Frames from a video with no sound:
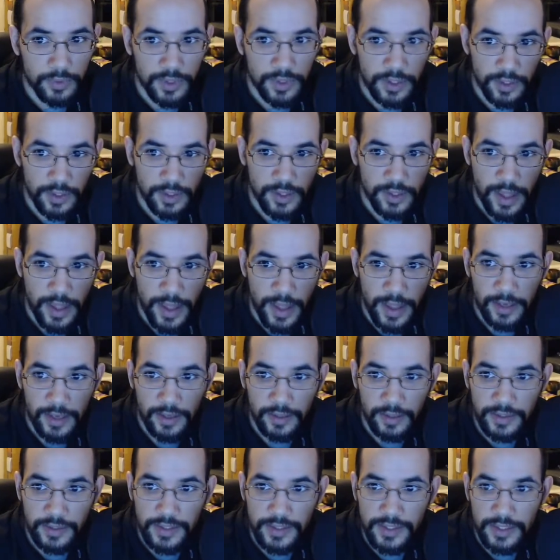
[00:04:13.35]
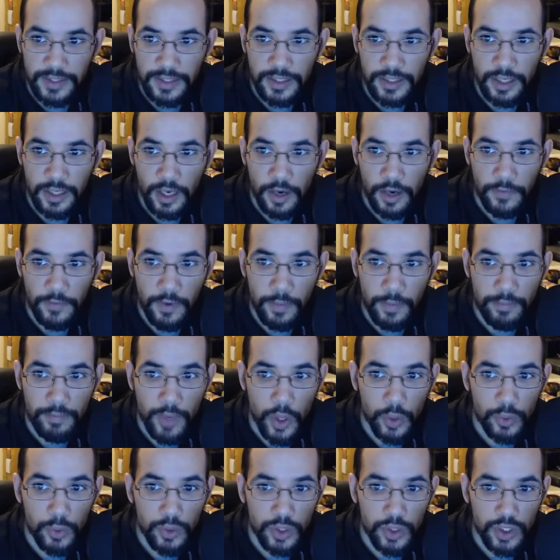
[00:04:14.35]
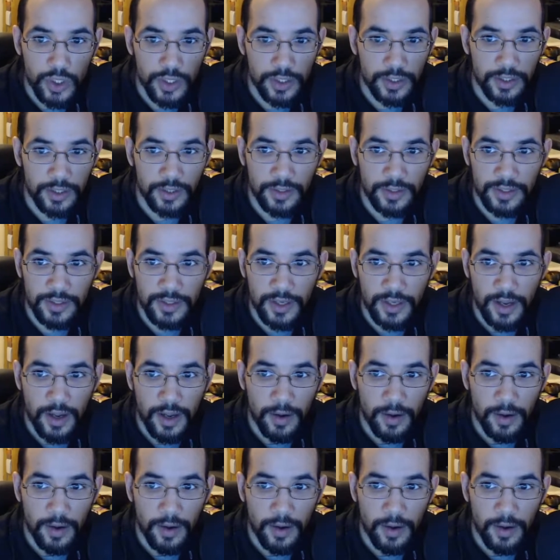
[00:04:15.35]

in the endless sea of emotions,